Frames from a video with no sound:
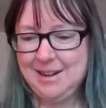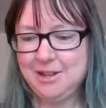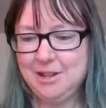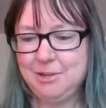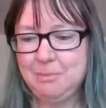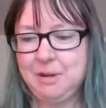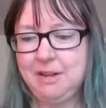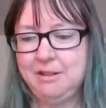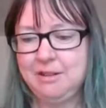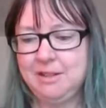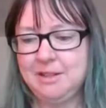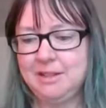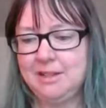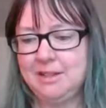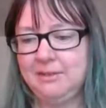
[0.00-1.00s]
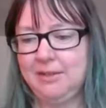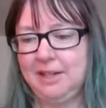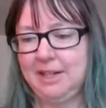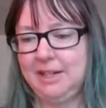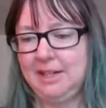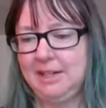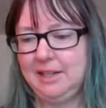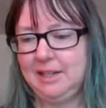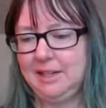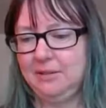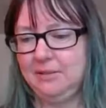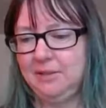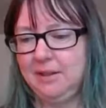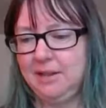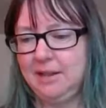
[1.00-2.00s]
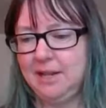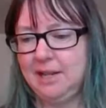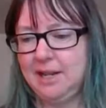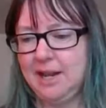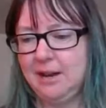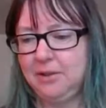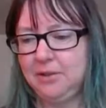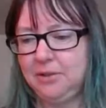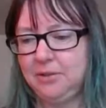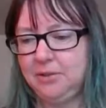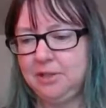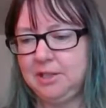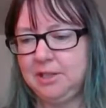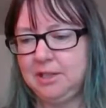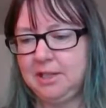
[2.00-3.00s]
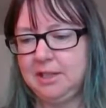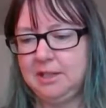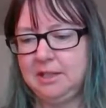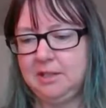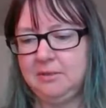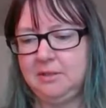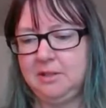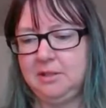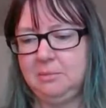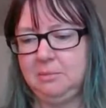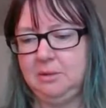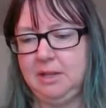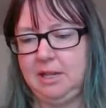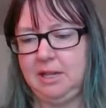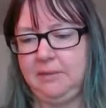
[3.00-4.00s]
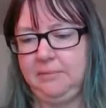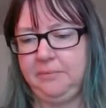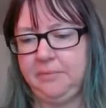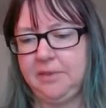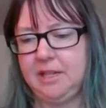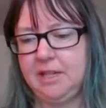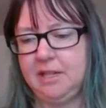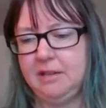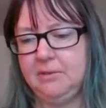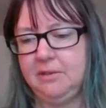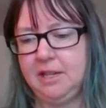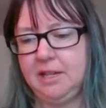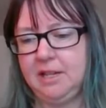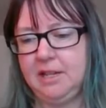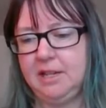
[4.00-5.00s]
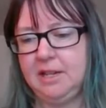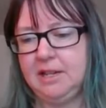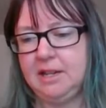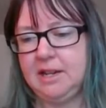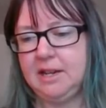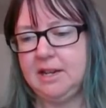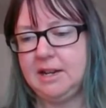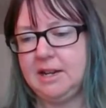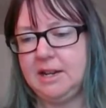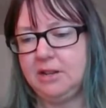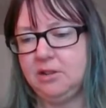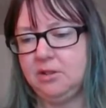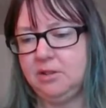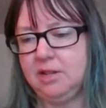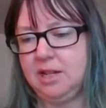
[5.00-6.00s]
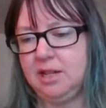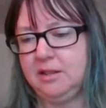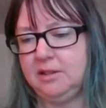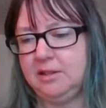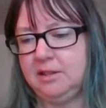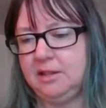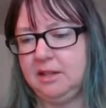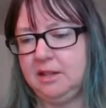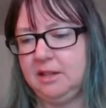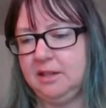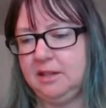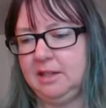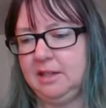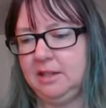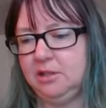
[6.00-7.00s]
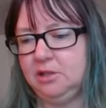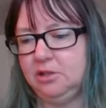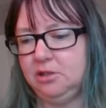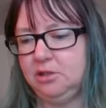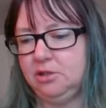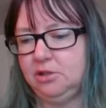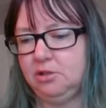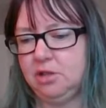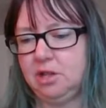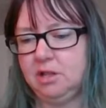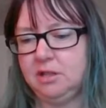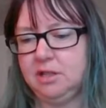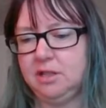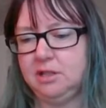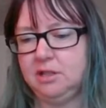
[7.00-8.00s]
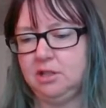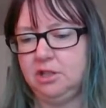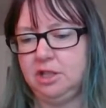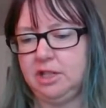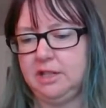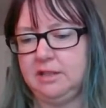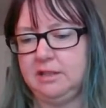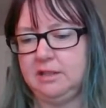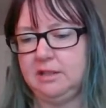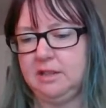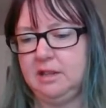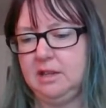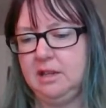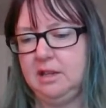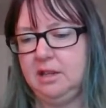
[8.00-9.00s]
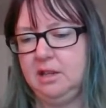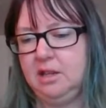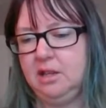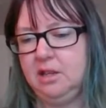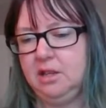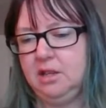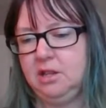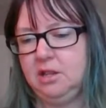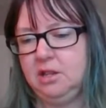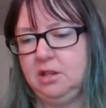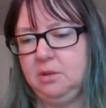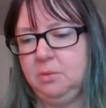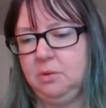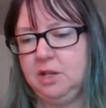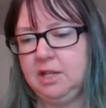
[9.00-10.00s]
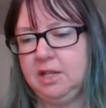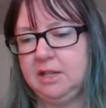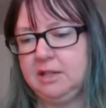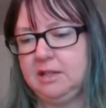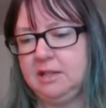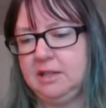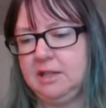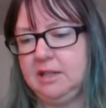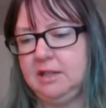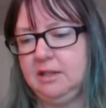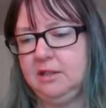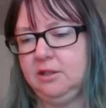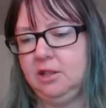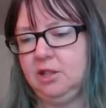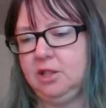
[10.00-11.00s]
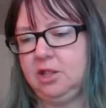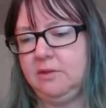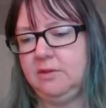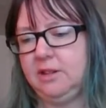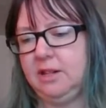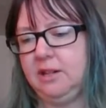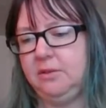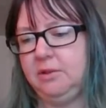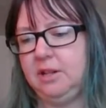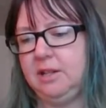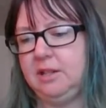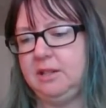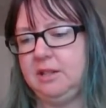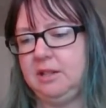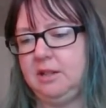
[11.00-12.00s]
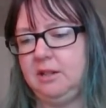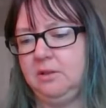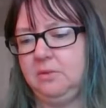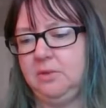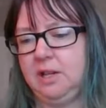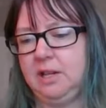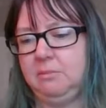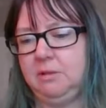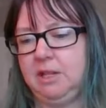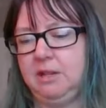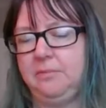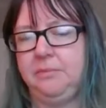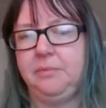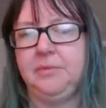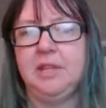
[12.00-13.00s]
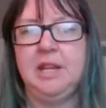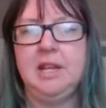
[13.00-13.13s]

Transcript: Are your parents living? If not, how old did they live to be? If they died natural deaths, the answer strongly suggests to what extent longevity runs in your family.